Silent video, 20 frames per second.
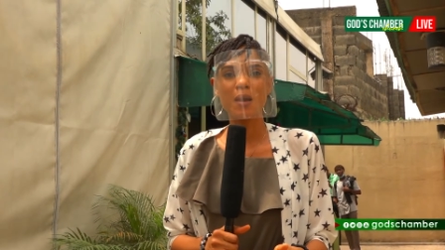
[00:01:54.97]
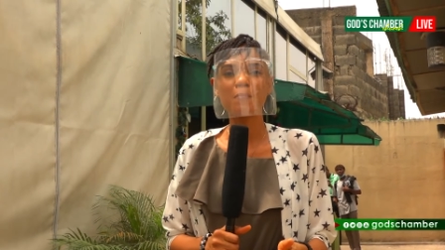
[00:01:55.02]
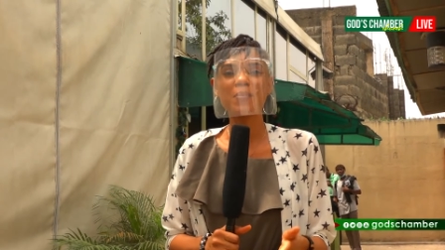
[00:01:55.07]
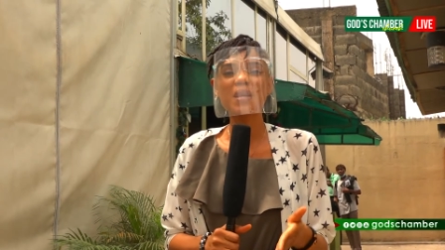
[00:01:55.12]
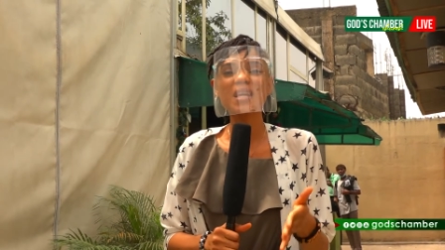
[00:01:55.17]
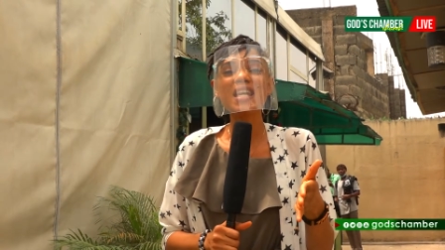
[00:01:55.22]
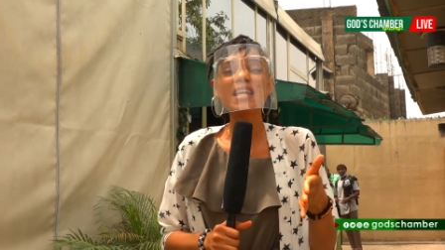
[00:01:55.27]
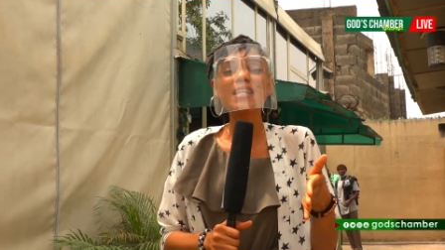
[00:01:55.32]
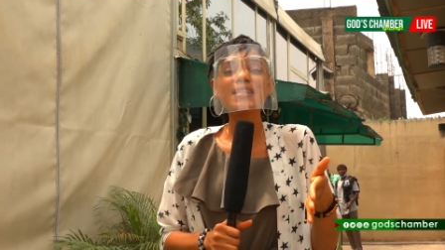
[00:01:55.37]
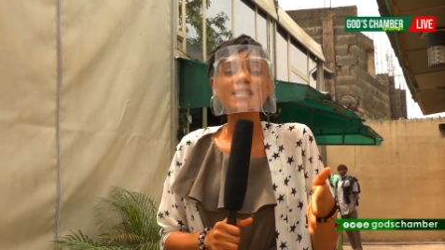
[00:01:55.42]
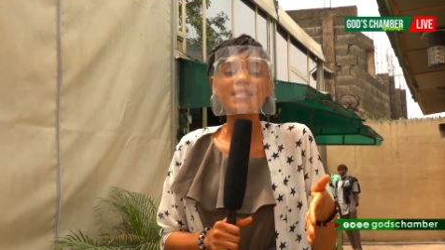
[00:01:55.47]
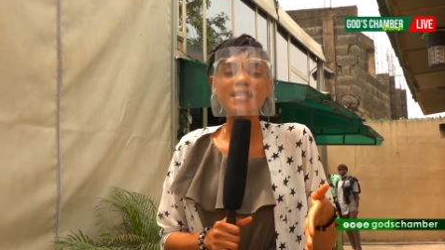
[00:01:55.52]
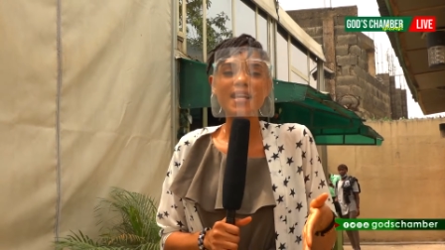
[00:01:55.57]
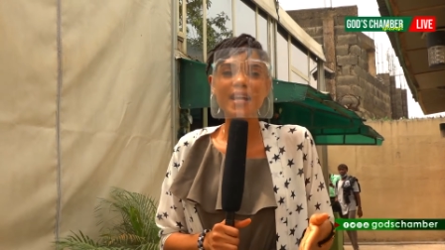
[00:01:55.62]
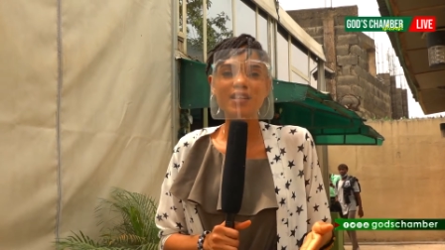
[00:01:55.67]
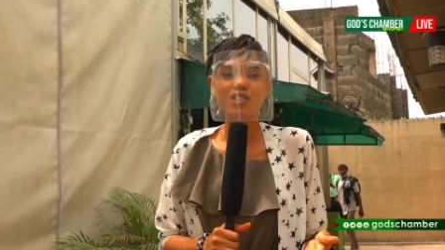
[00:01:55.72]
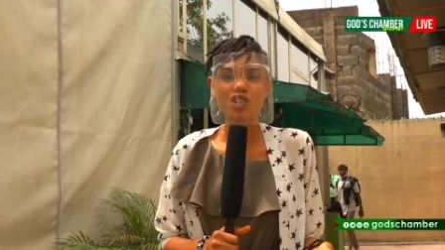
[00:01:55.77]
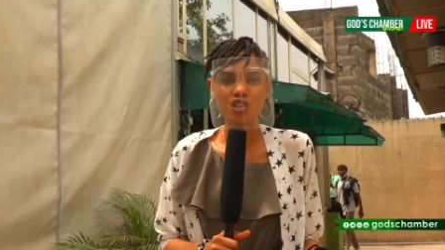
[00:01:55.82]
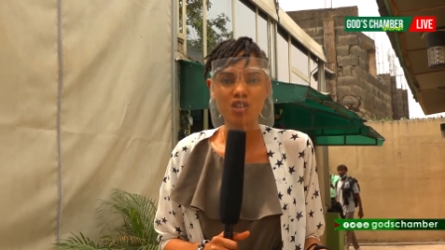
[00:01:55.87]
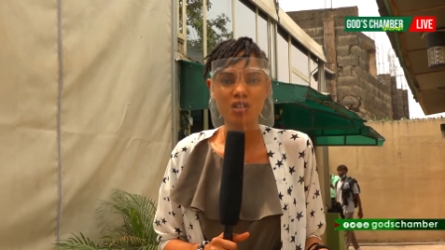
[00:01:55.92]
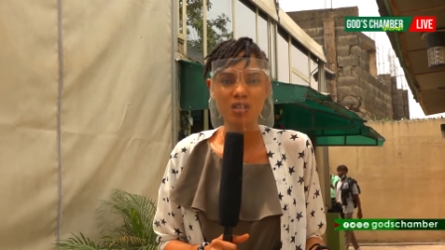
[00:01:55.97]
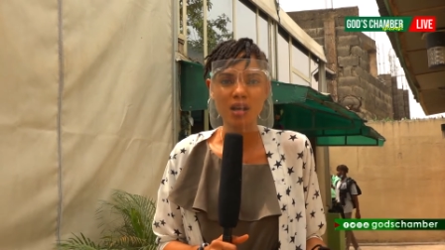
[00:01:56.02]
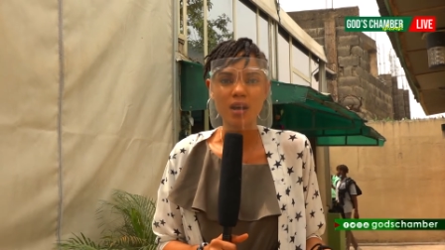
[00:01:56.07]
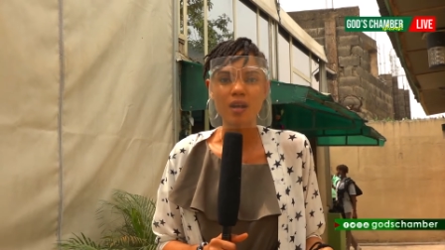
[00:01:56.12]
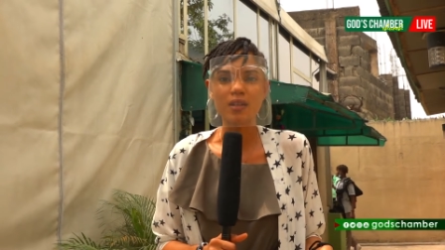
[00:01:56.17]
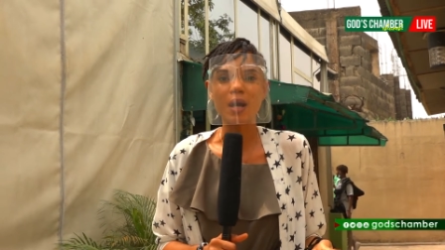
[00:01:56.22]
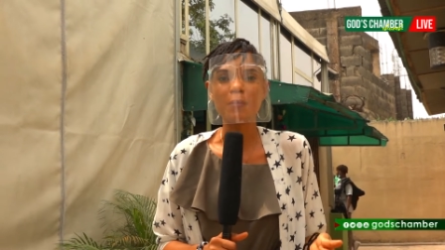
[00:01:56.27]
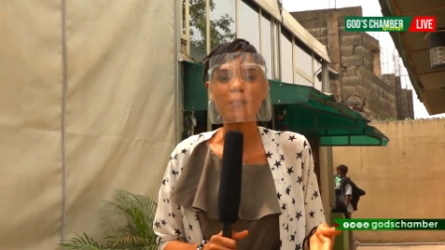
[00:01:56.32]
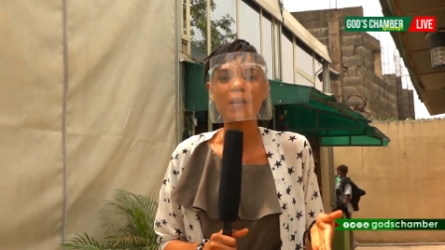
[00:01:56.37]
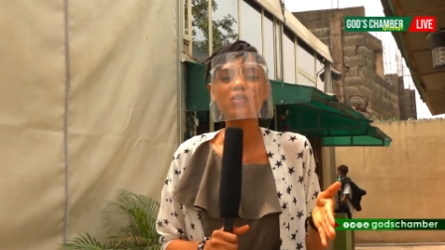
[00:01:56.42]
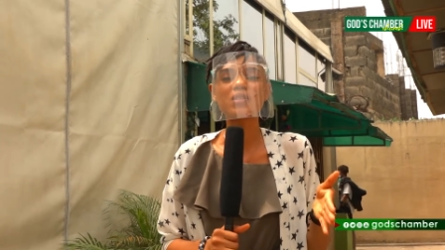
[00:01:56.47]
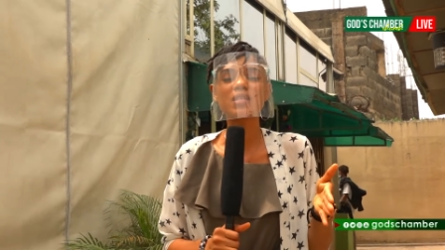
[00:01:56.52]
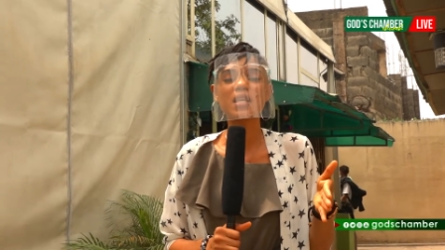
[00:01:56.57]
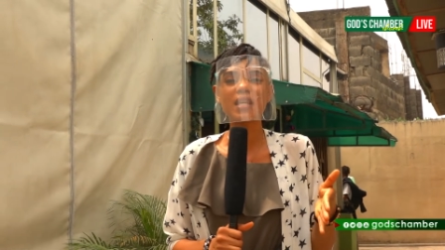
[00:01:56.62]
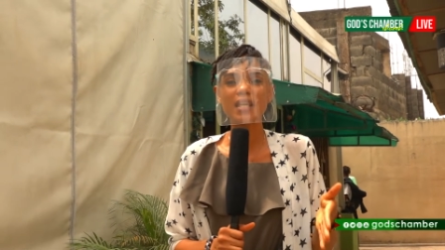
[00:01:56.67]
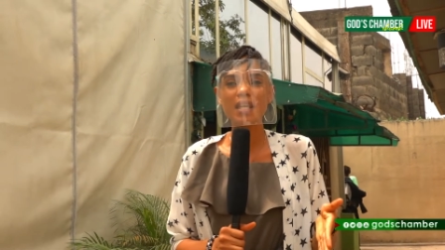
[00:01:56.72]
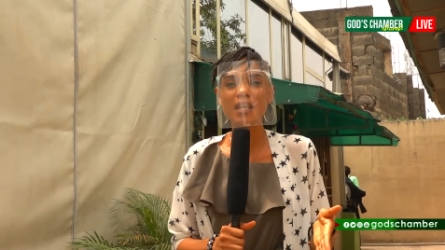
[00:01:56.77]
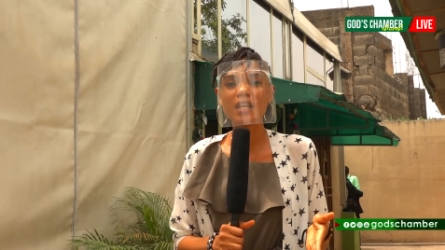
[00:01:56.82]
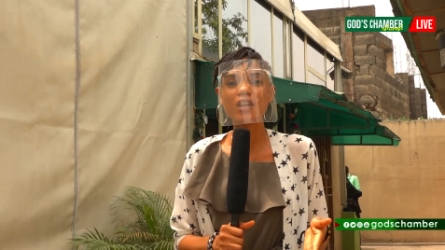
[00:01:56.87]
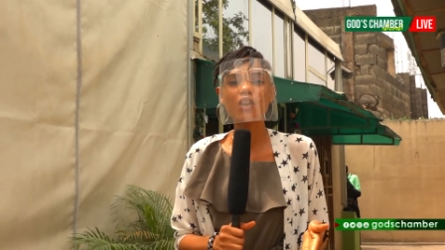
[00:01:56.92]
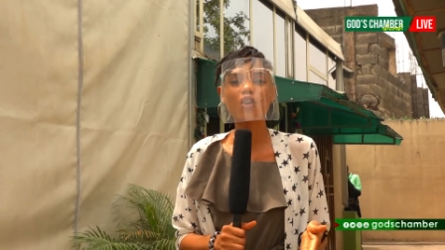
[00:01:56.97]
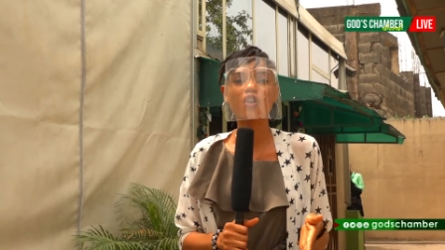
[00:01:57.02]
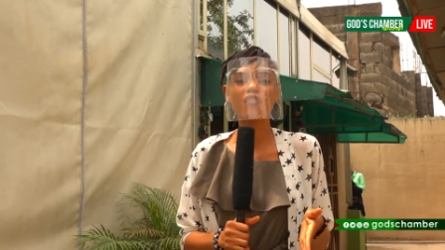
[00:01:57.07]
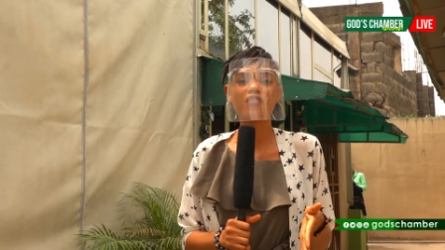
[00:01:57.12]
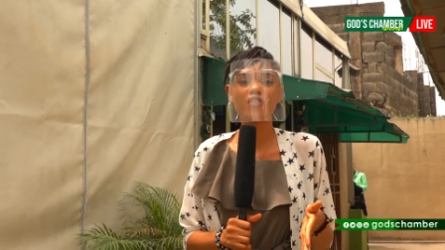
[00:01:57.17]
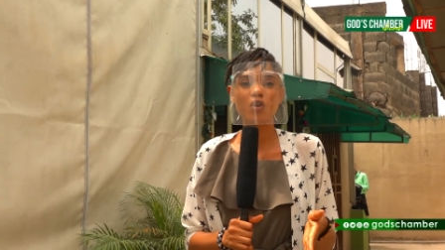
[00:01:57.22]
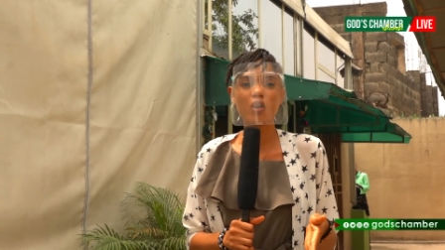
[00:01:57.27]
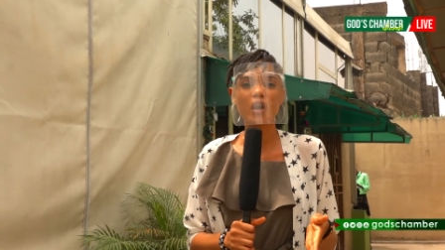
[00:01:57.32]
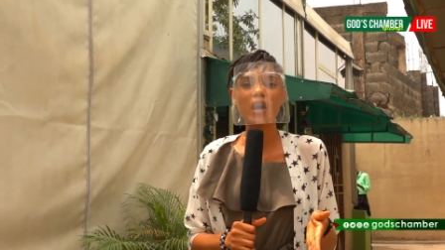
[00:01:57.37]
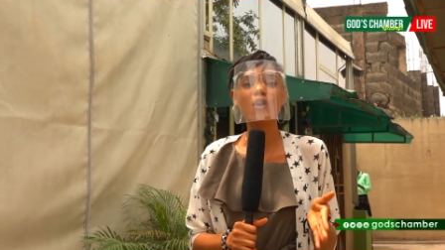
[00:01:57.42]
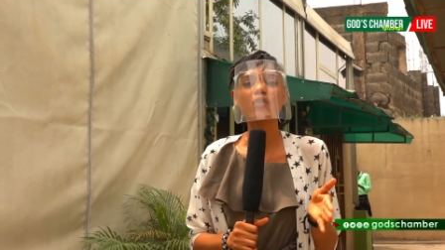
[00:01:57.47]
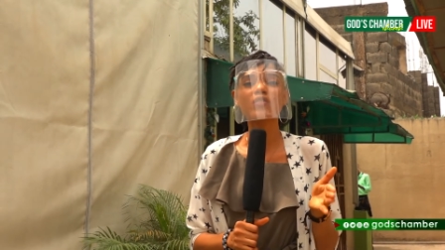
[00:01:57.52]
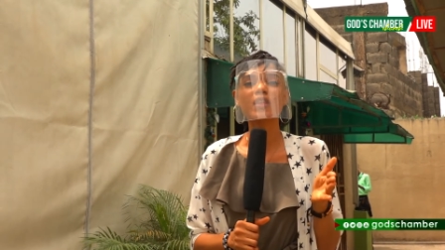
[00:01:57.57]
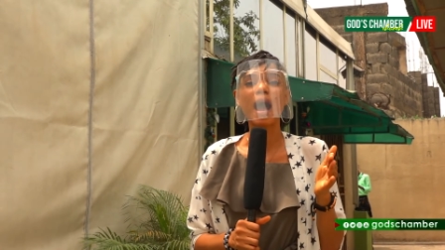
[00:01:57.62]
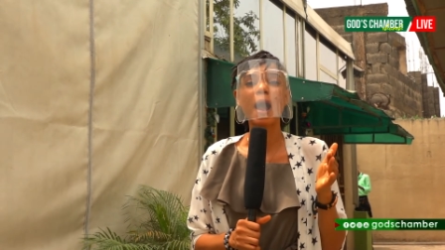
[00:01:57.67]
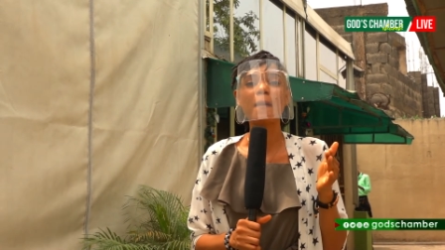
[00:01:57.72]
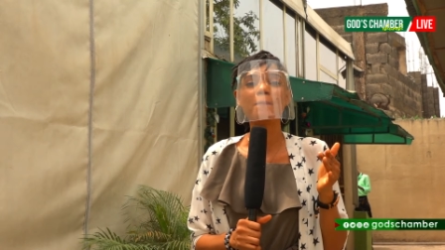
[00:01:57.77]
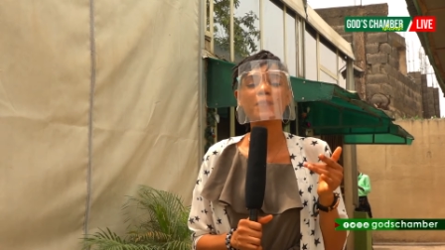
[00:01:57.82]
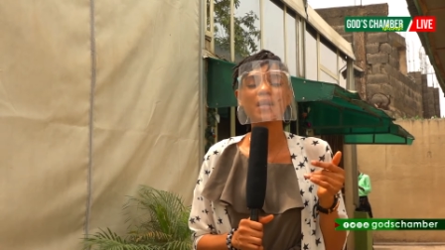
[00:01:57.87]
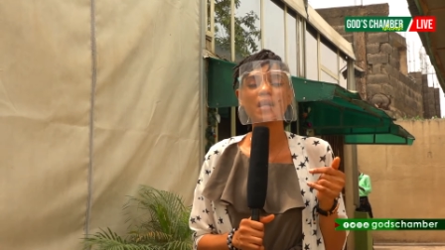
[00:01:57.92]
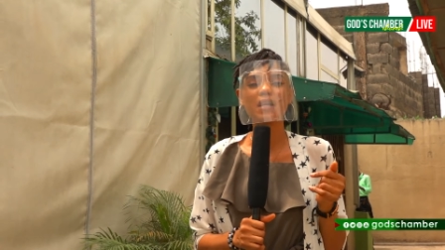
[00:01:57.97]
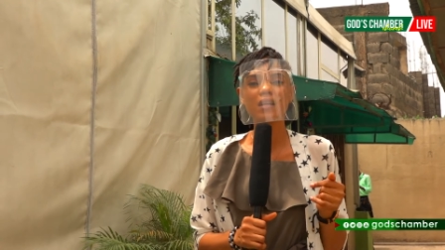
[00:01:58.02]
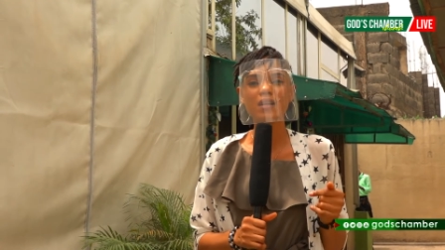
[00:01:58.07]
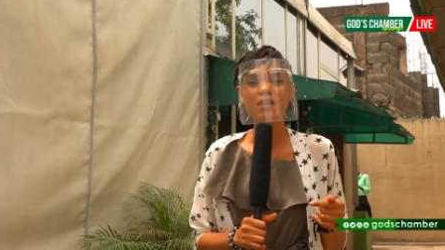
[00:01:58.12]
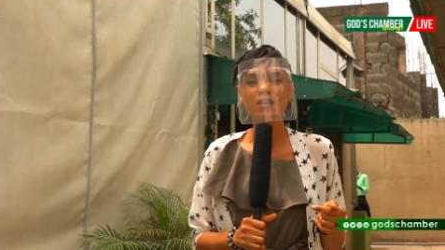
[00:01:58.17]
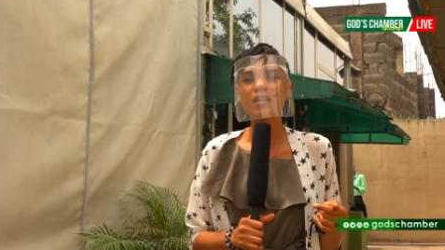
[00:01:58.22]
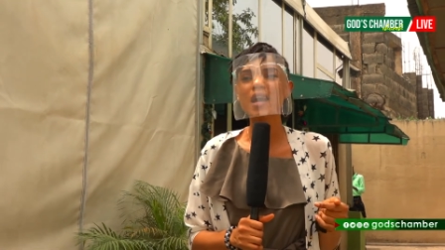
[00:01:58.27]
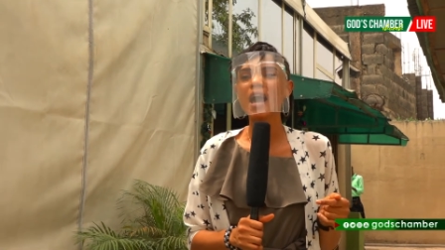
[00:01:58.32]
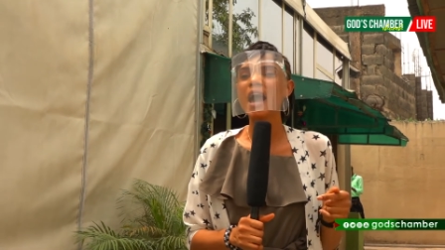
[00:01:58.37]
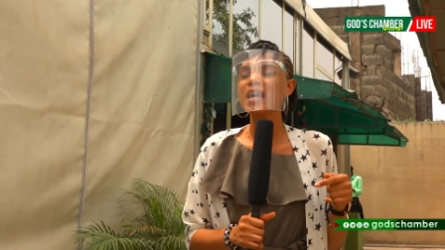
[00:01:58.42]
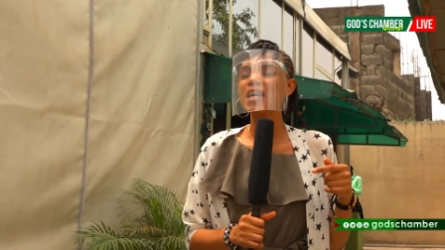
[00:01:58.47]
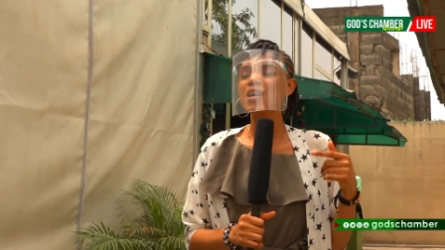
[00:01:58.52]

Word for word: be intentional about taking care of your health and be good.